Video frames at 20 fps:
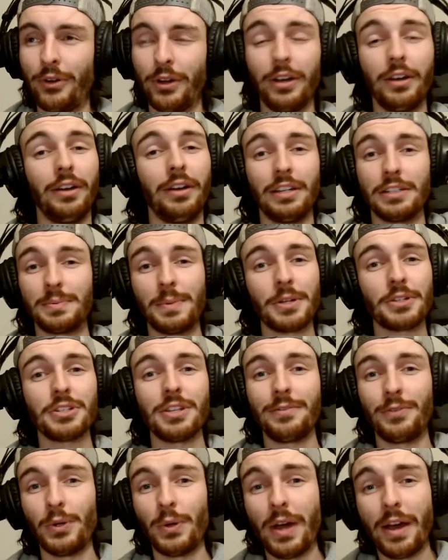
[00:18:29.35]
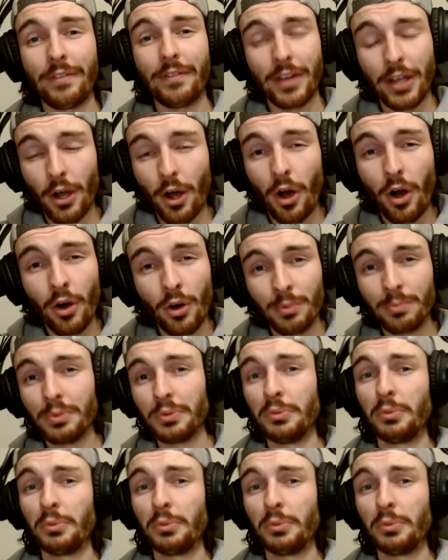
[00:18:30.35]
especially if you have a homebrew